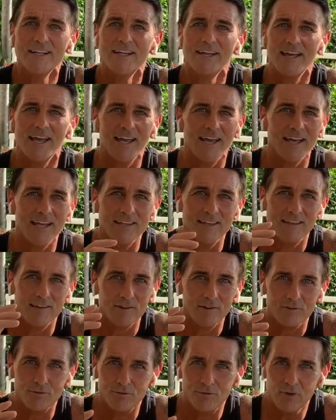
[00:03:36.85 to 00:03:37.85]
and
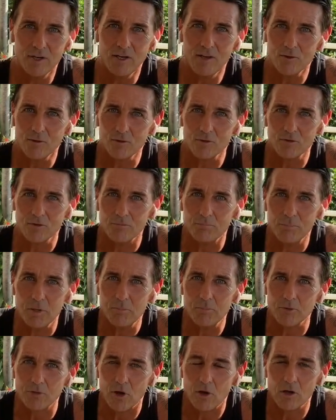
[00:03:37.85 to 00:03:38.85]
there's videos of
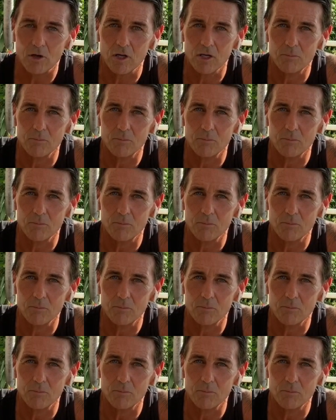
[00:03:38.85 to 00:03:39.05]
people talking